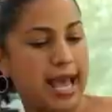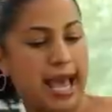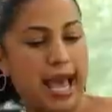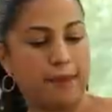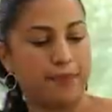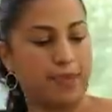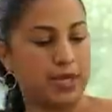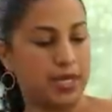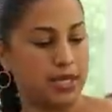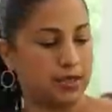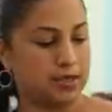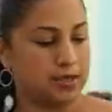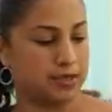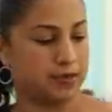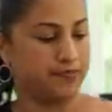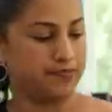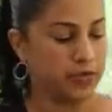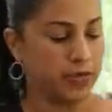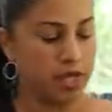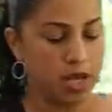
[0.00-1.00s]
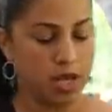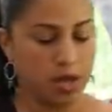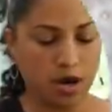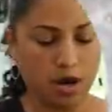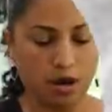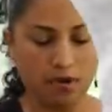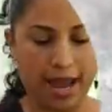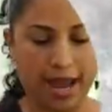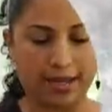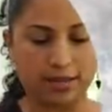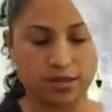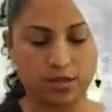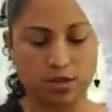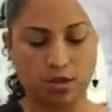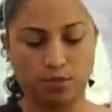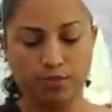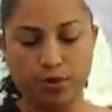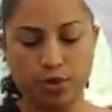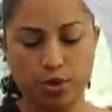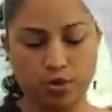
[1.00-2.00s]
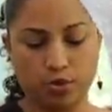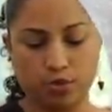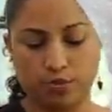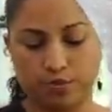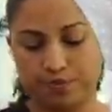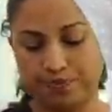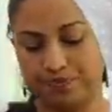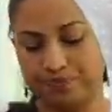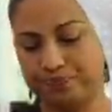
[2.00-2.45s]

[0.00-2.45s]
happenings. All right, so boom,